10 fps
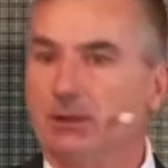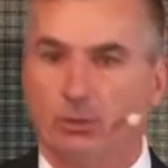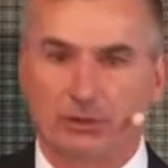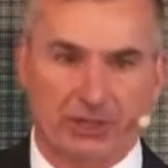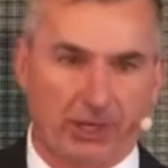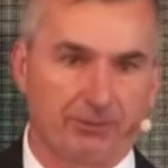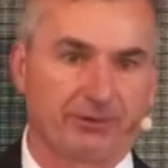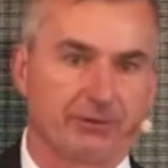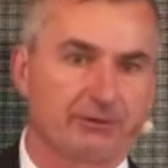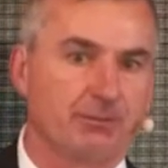which helps
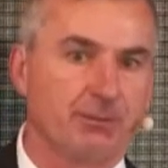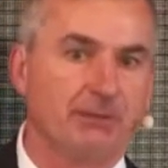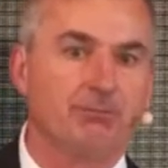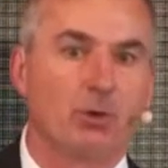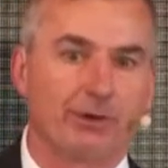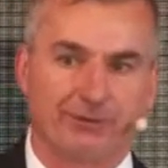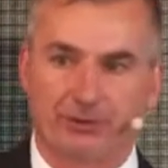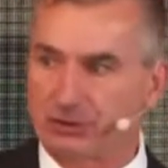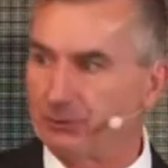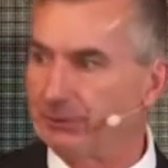us to be more
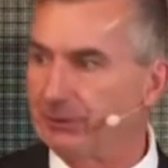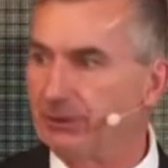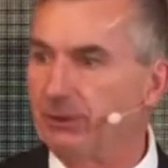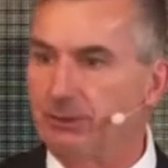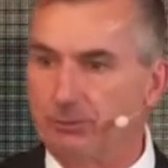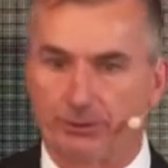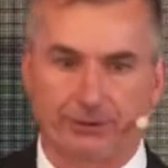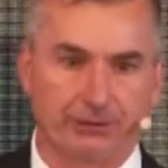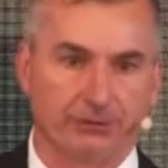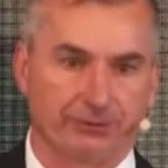efficient with the, with
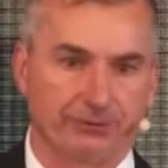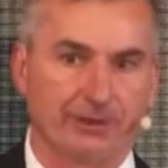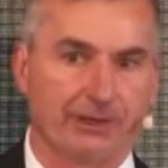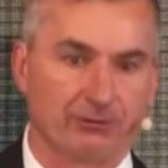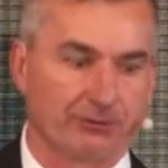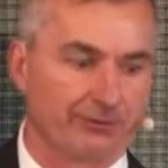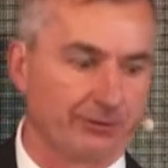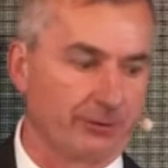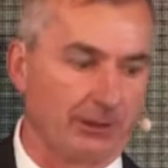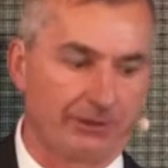the use of nitrogen
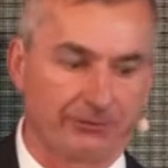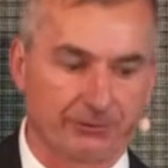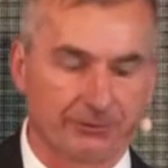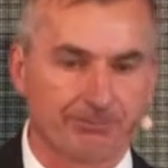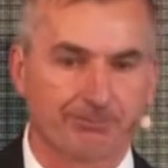fertilizers.